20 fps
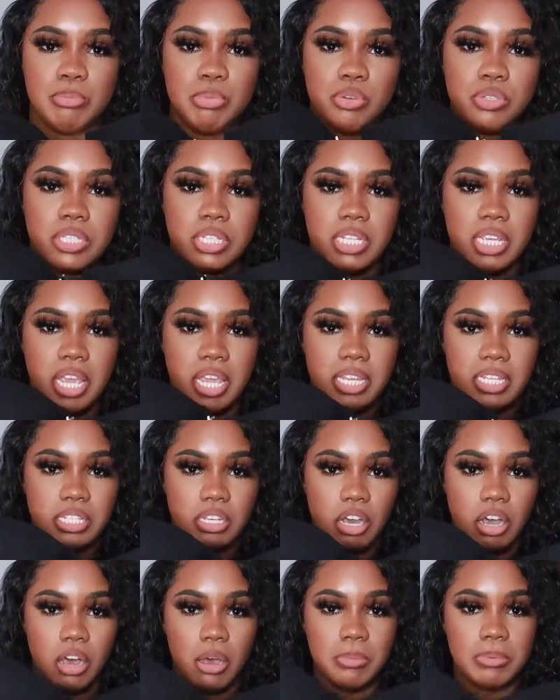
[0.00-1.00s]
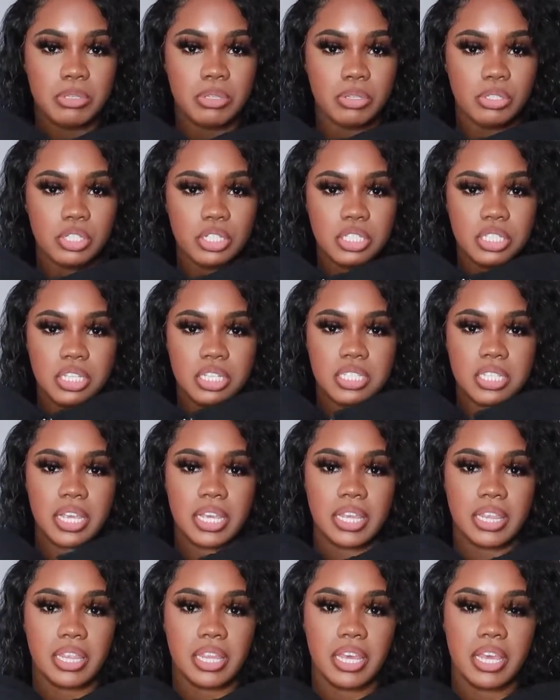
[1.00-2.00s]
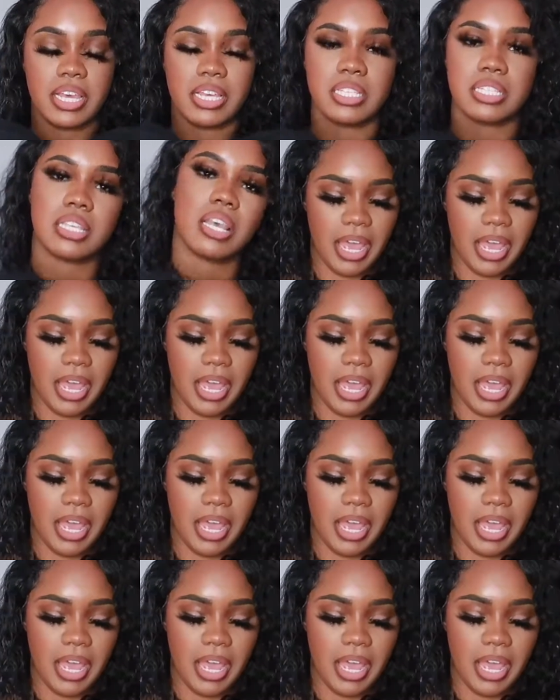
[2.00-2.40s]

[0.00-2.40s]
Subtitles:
bustier top, so it just looks like this. It